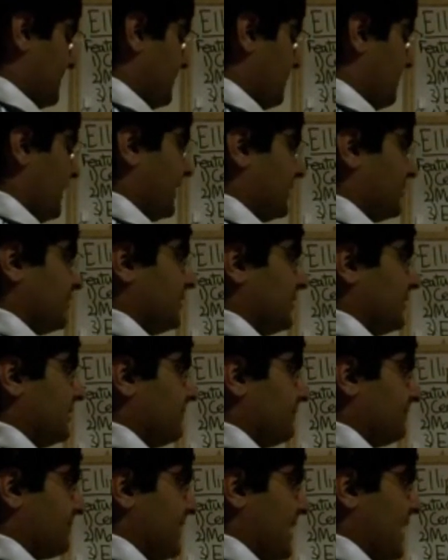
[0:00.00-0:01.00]
the minor
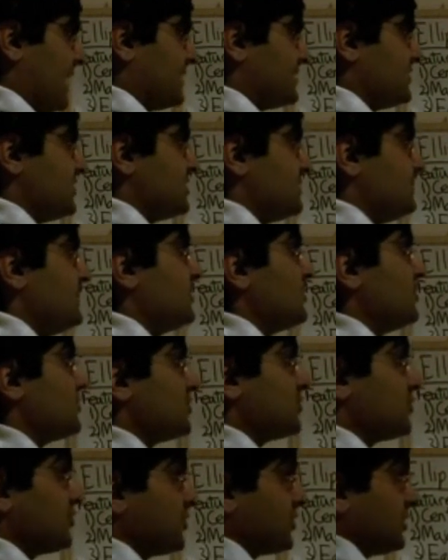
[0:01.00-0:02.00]
axis,
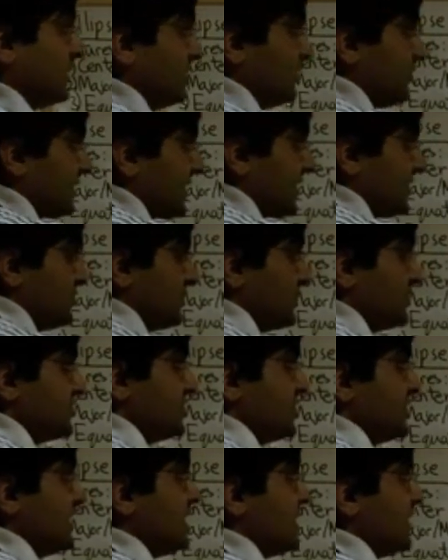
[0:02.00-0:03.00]
because clearly, as you can
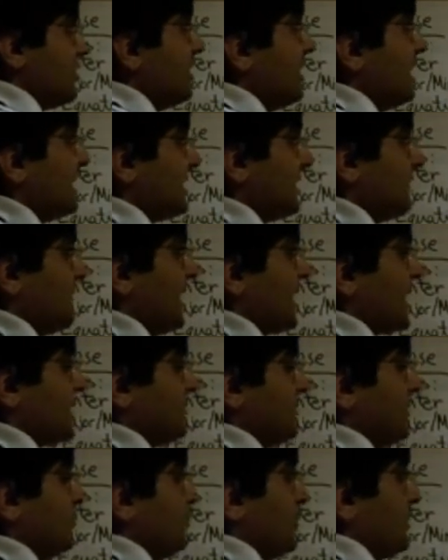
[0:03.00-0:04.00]
see here, the
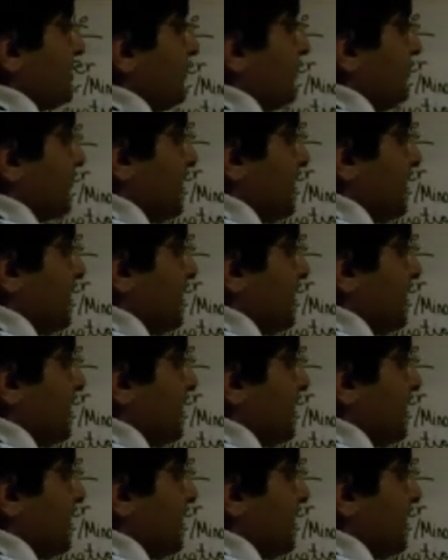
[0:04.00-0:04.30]
maximum width